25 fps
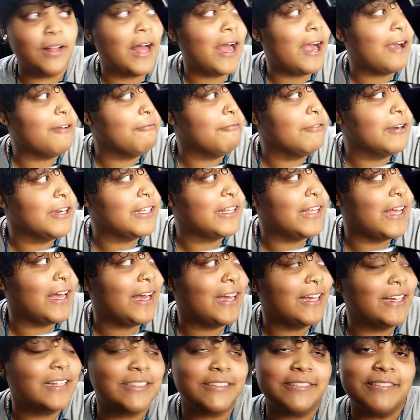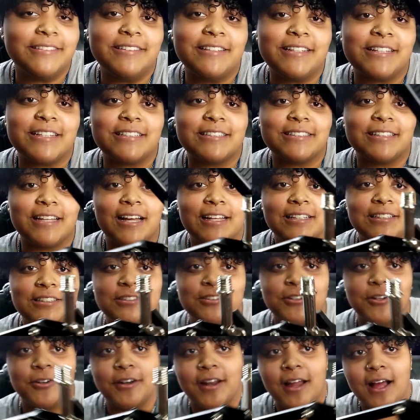I realized these sizes
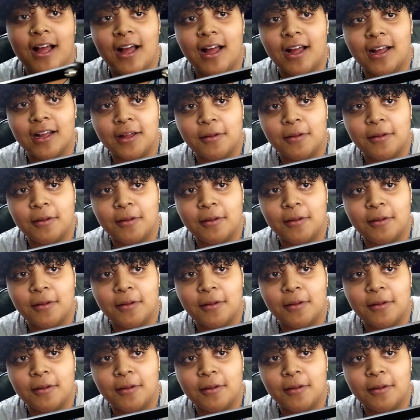are not